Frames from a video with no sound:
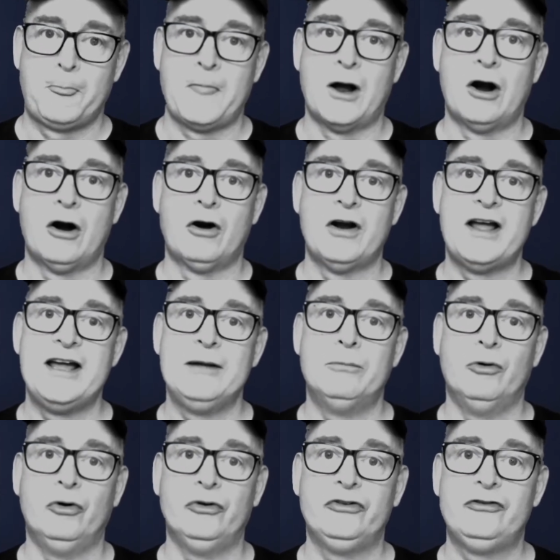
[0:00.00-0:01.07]
are
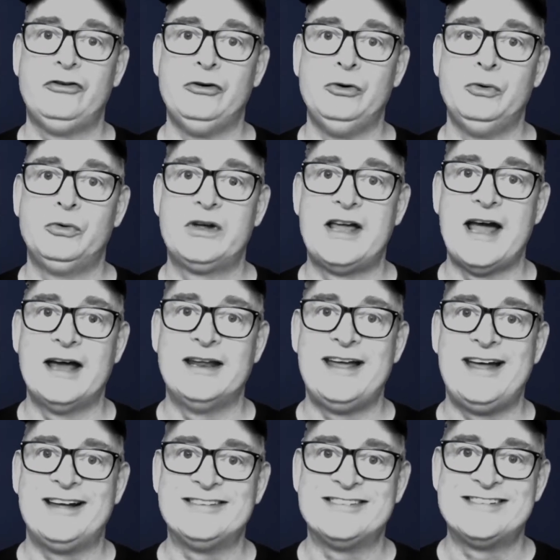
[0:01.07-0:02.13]
able to get
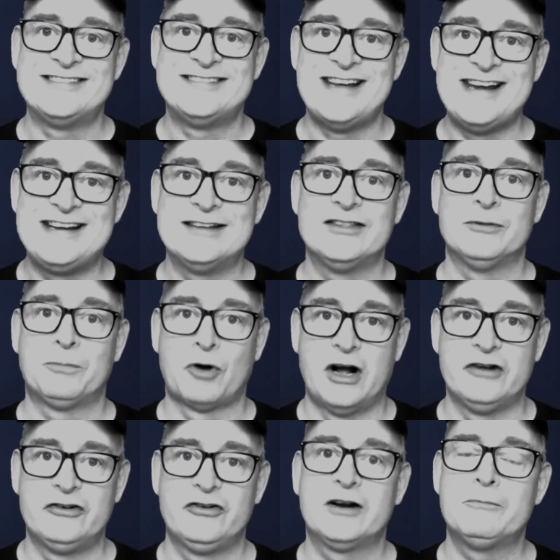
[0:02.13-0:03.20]
a stake in the
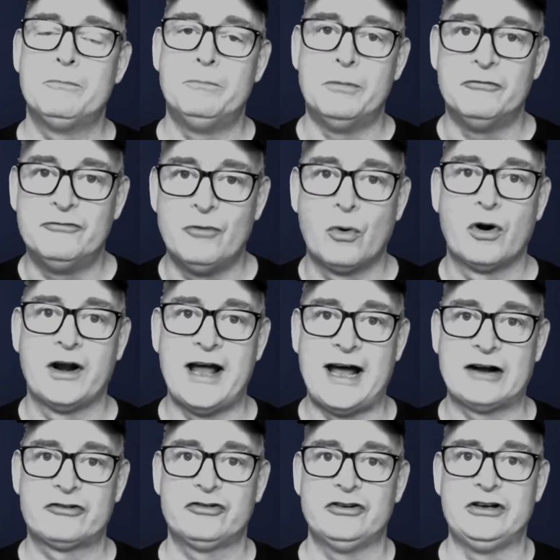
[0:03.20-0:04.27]
project before it
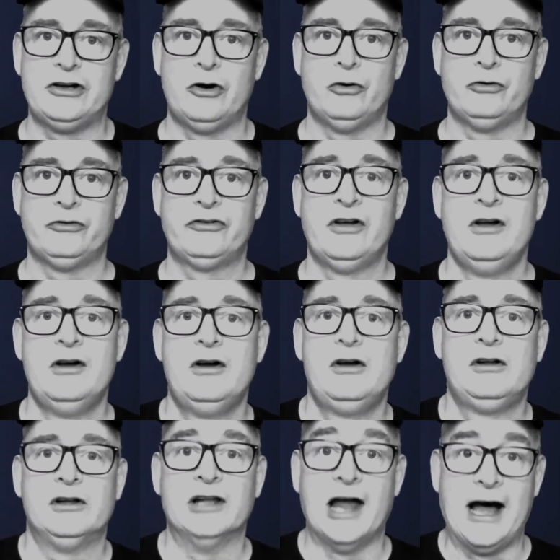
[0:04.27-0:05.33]
actually goes
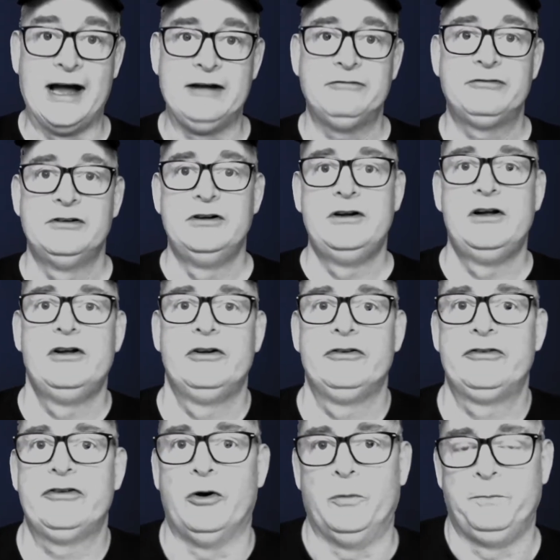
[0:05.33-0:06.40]
live.
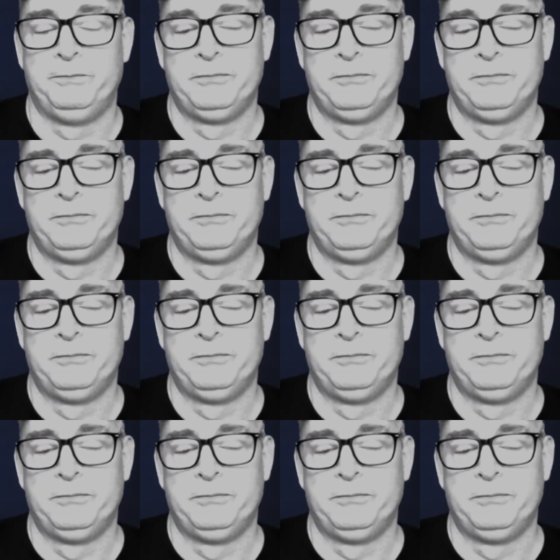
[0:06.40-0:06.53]
So